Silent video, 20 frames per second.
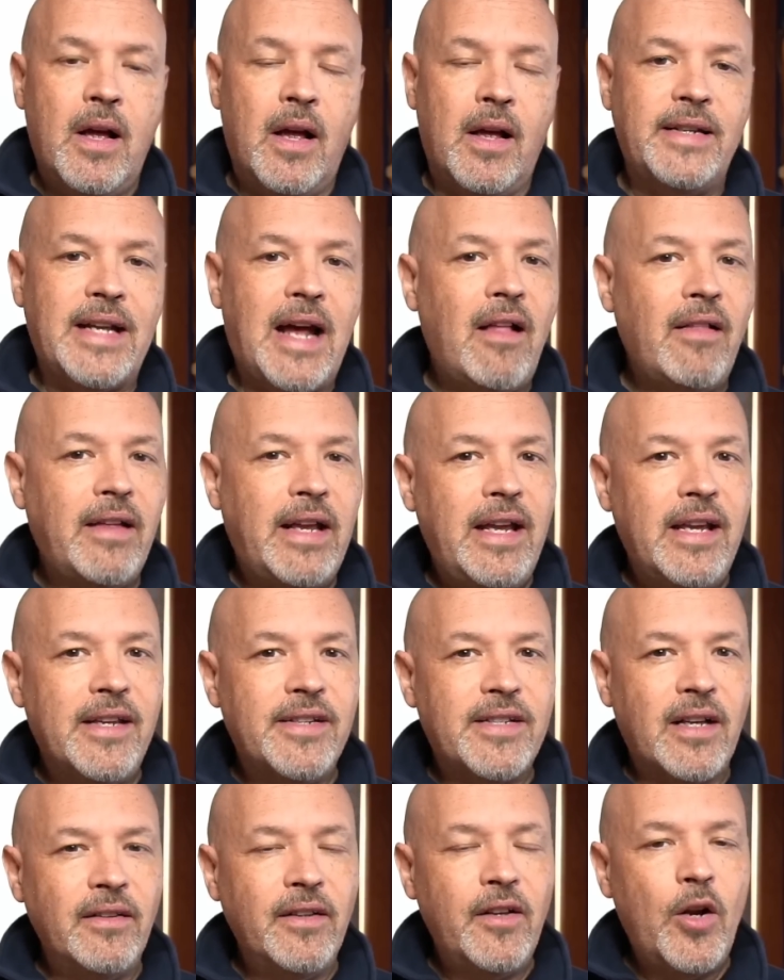DALL-E is
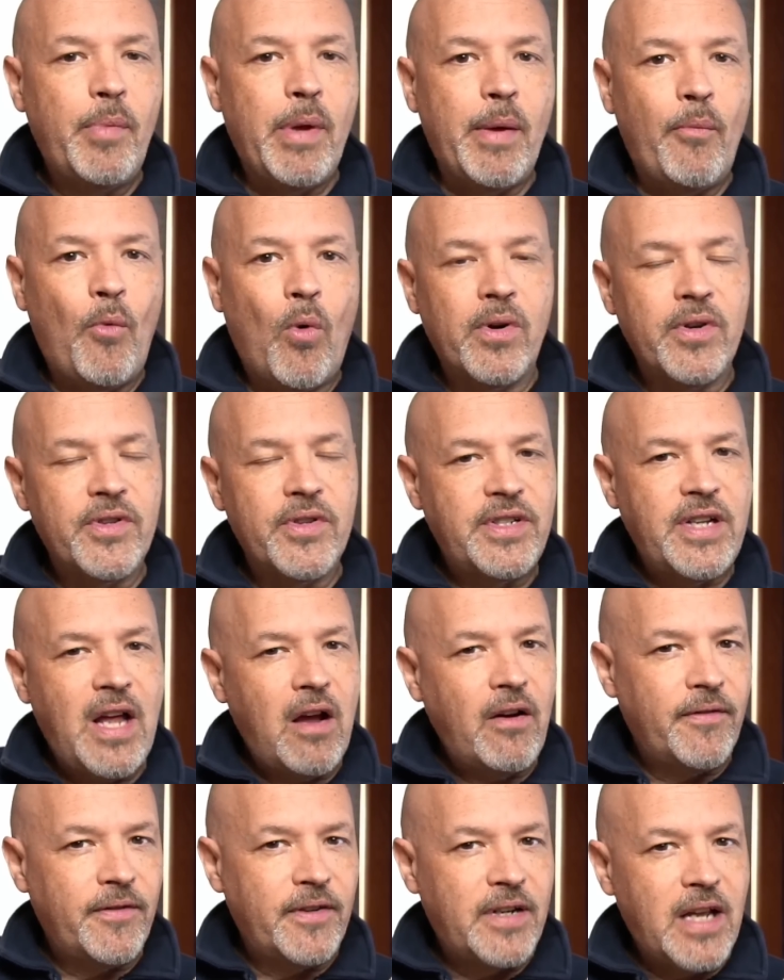a little bit more
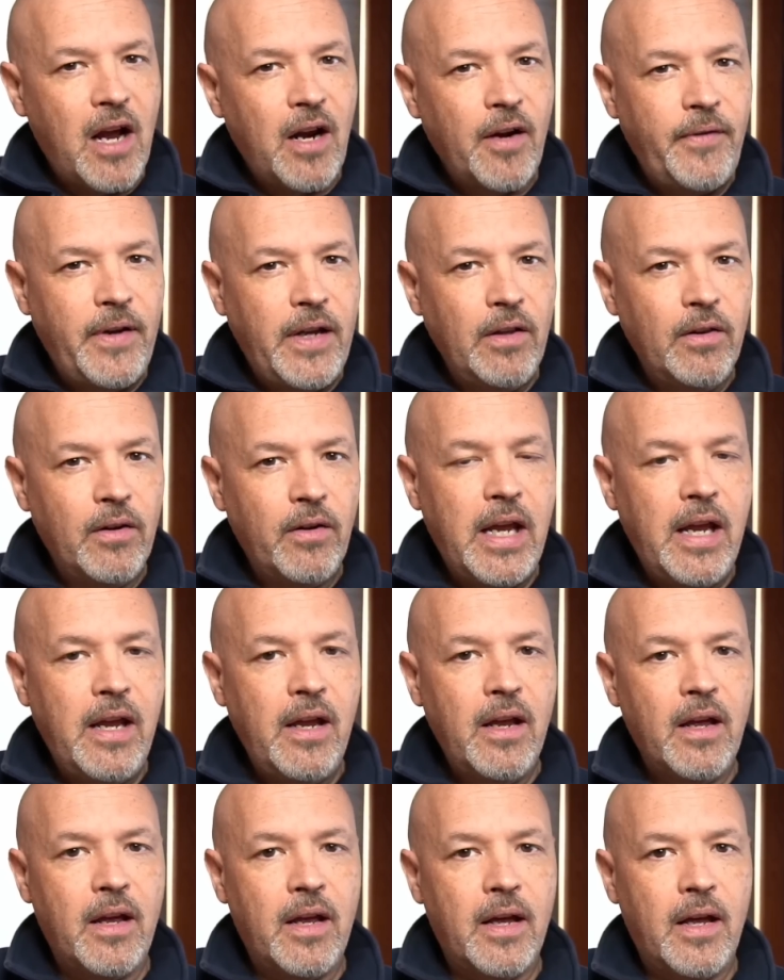stock photography
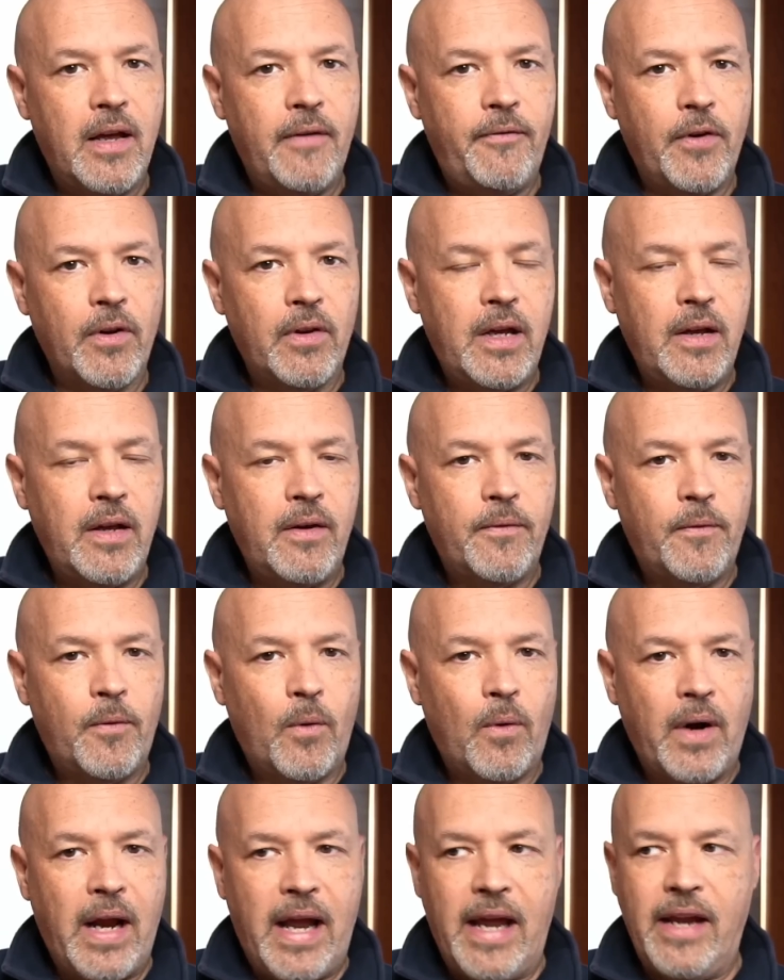looking. If you're looking
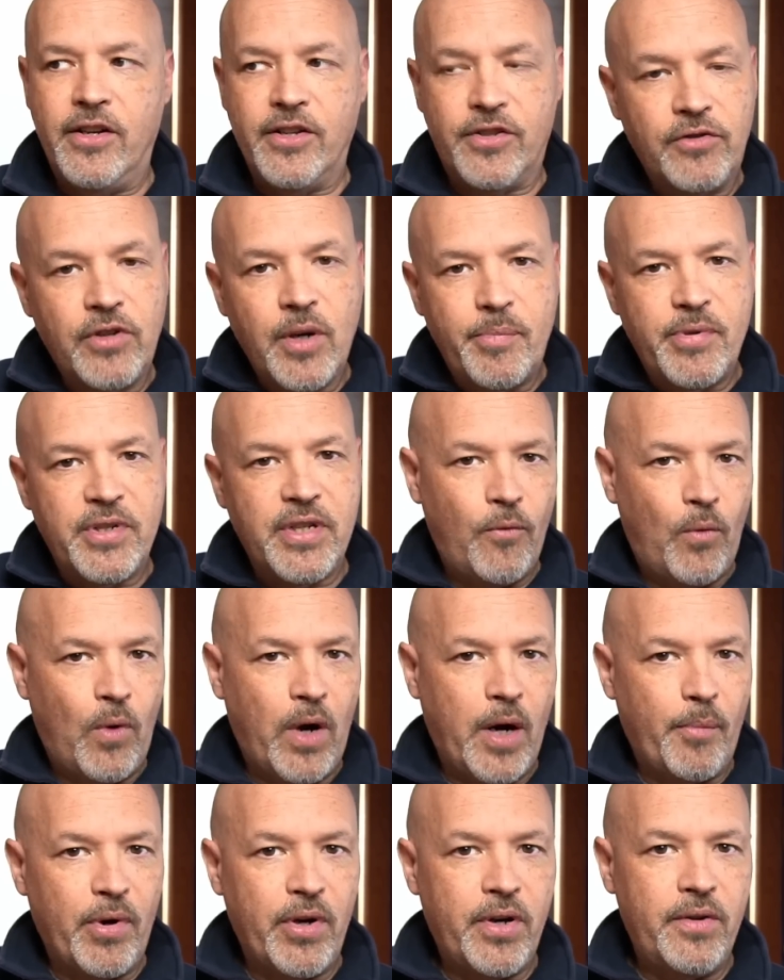for a description of what
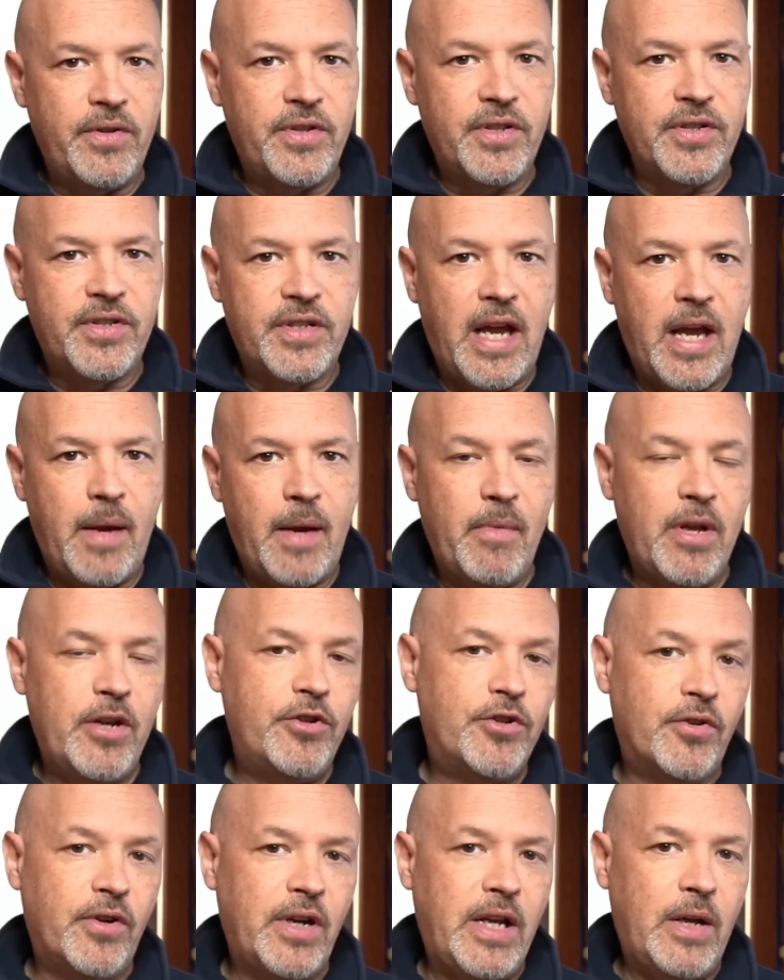it produces, say
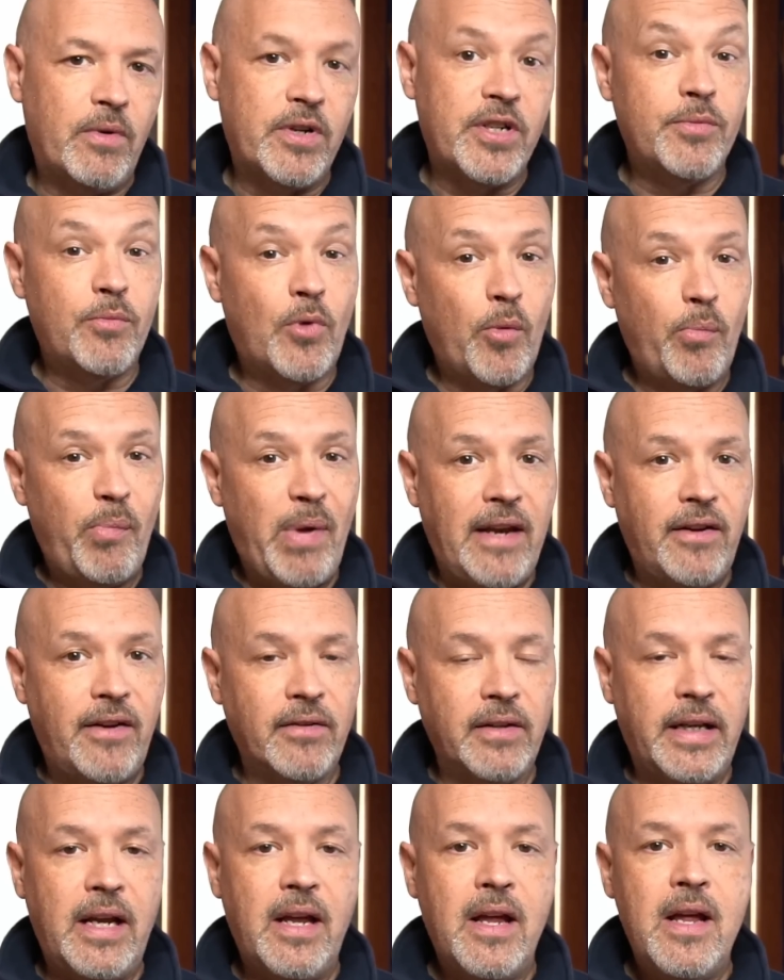MidJourney, which is more
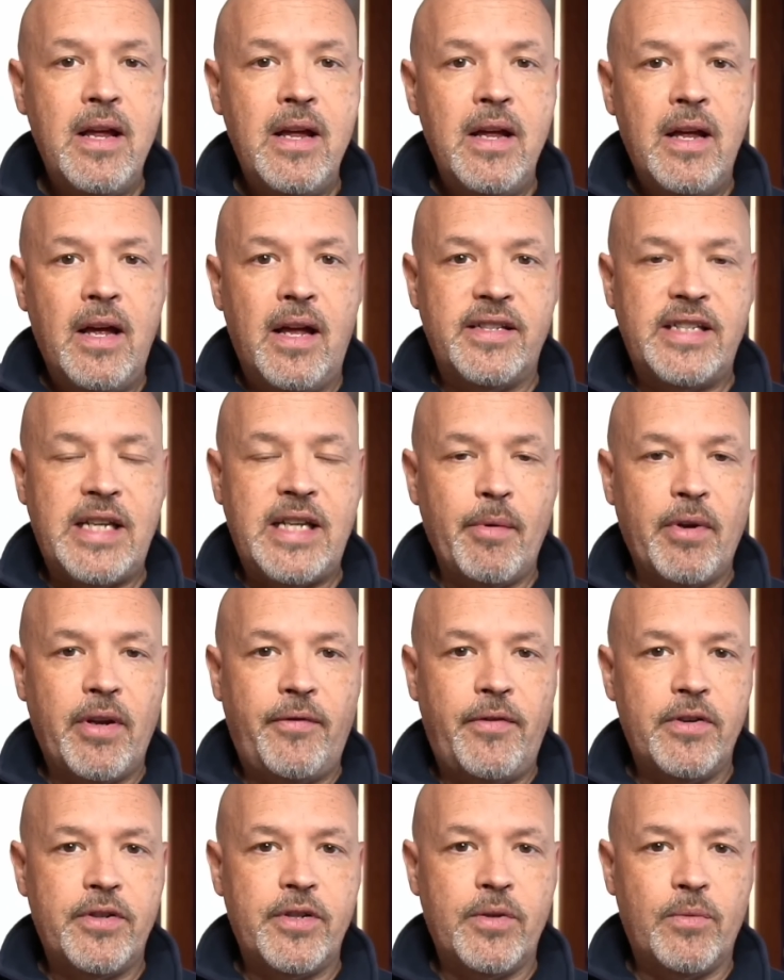painterly, and Stable
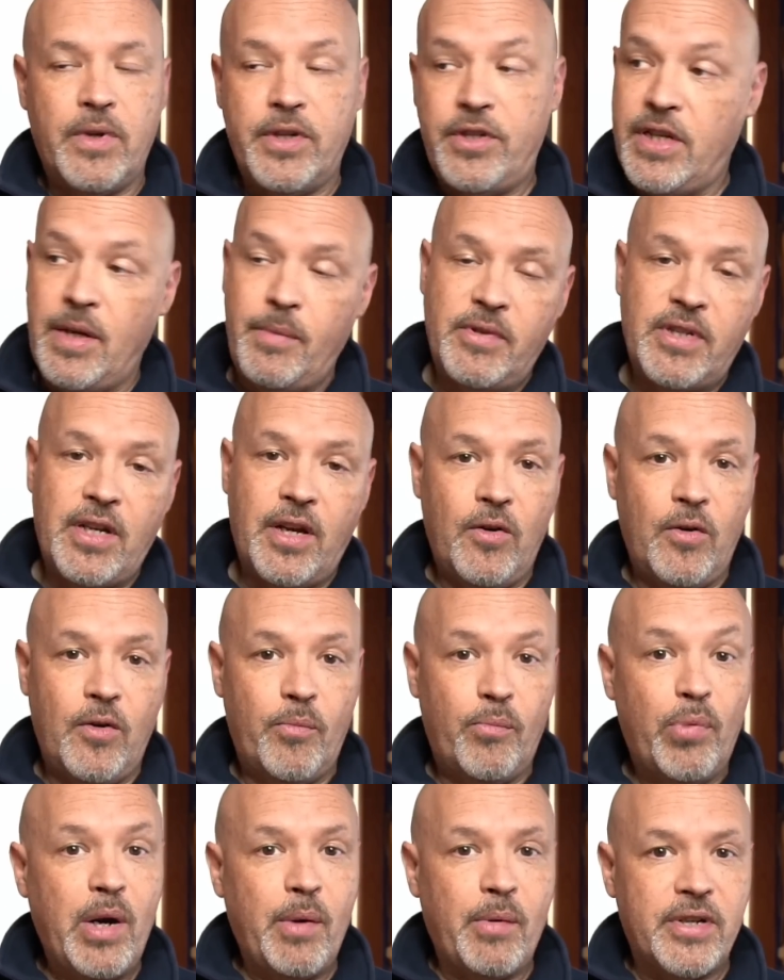Diffusion, which seems to do
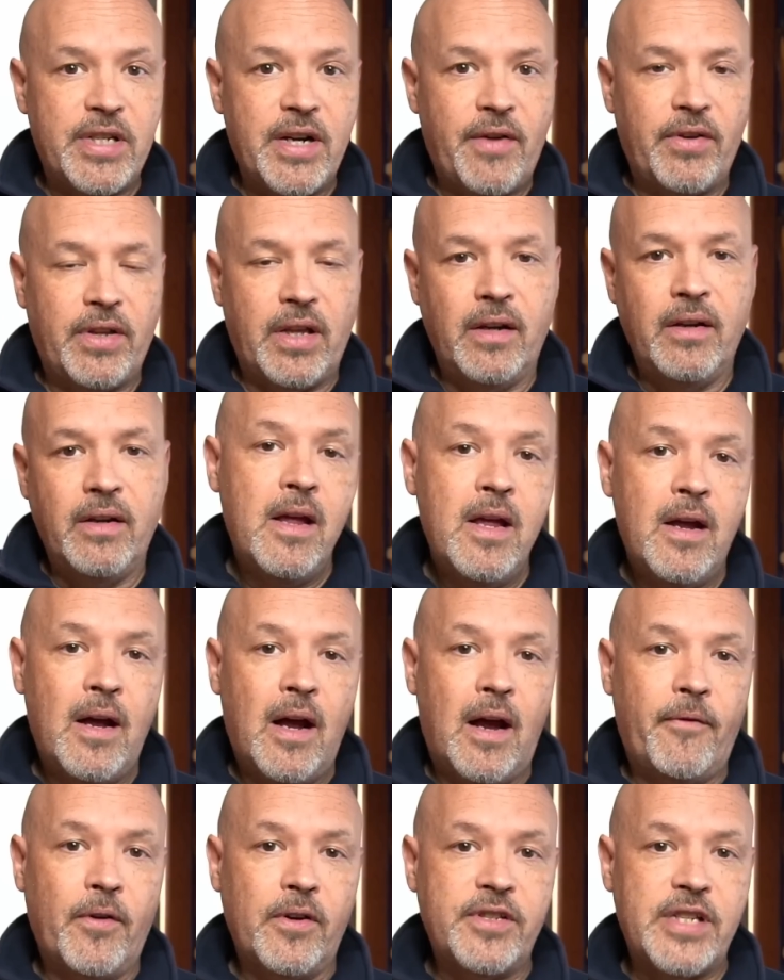pretty much everything.
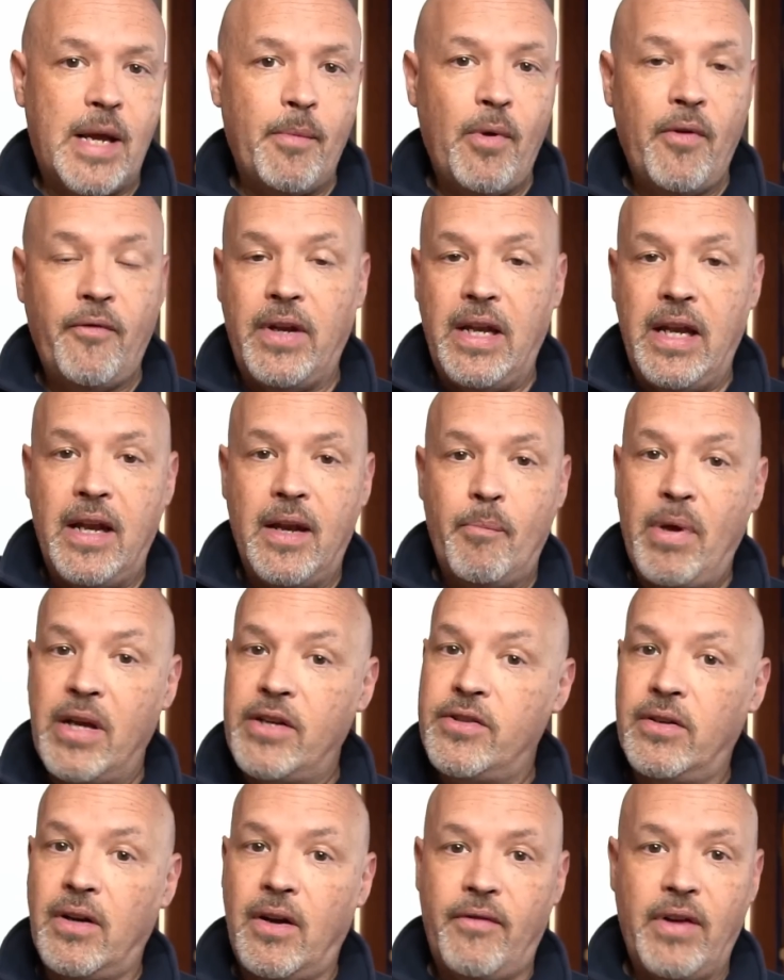For example, if you need a
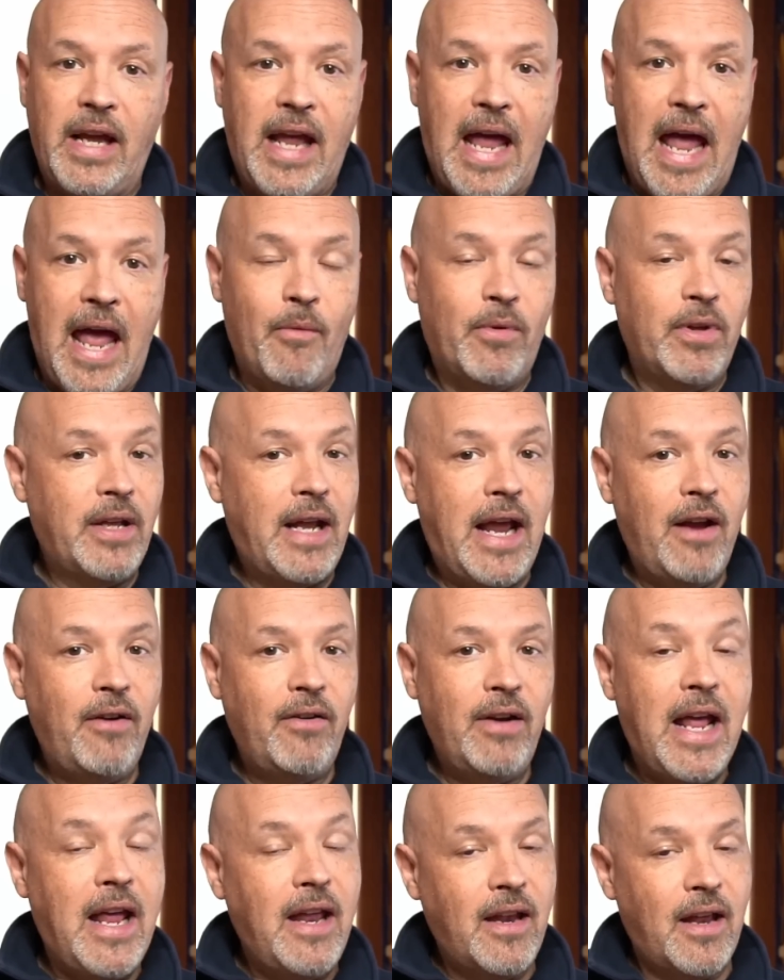picture of a cat with a hand
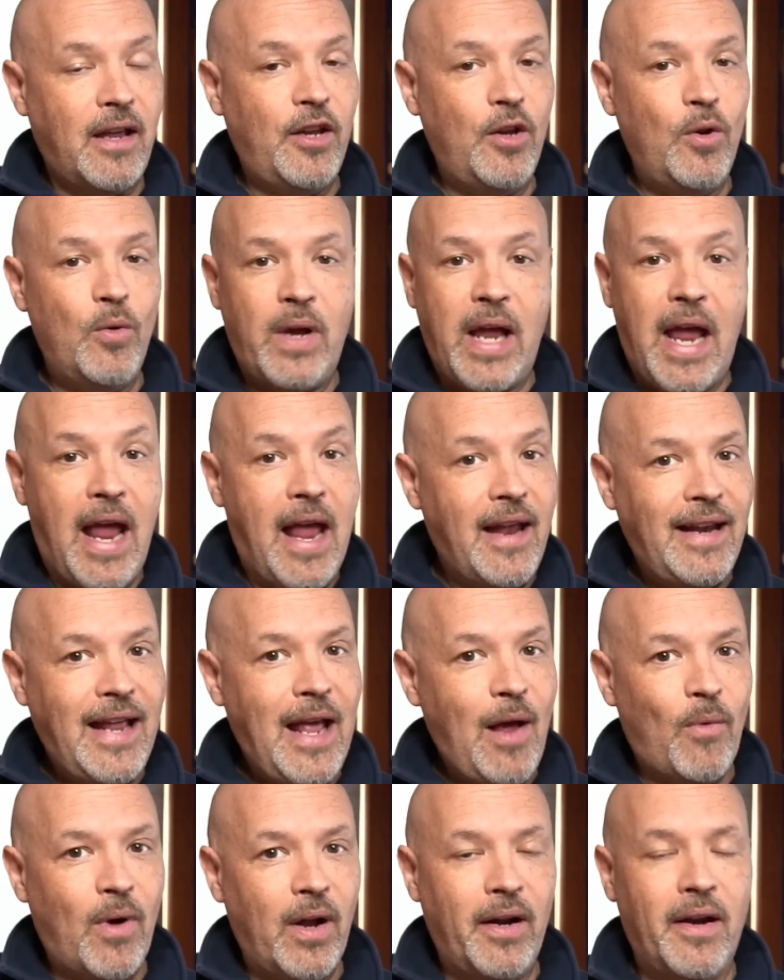grenade, you can
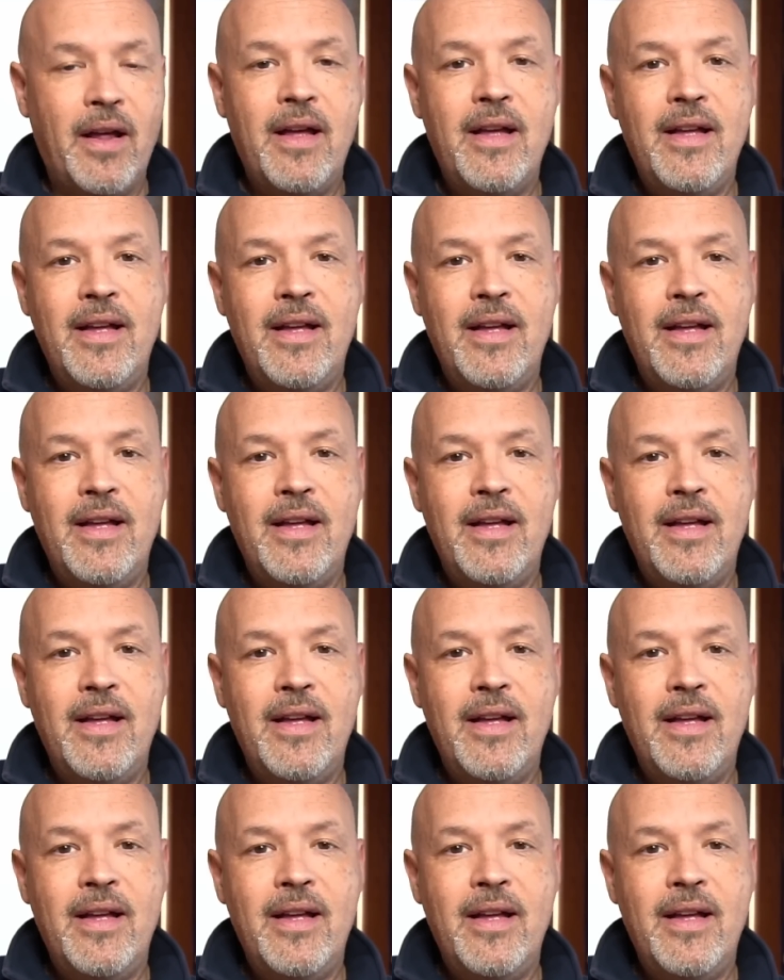get one.